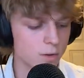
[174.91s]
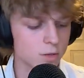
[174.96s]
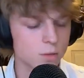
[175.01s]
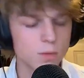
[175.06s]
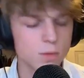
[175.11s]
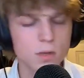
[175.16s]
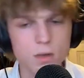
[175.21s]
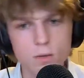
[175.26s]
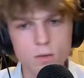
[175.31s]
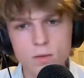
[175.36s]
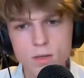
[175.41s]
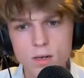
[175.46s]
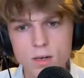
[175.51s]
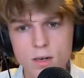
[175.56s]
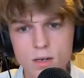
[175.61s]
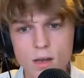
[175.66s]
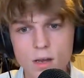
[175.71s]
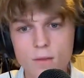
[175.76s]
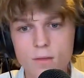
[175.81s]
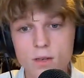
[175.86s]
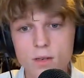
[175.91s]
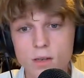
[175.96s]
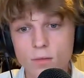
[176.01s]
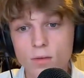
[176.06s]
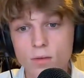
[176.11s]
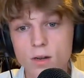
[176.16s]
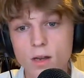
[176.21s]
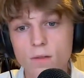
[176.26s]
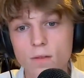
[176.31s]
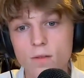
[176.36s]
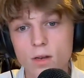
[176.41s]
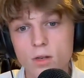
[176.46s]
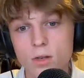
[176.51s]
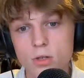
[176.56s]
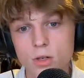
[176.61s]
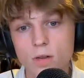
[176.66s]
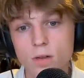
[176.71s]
to be using a different definition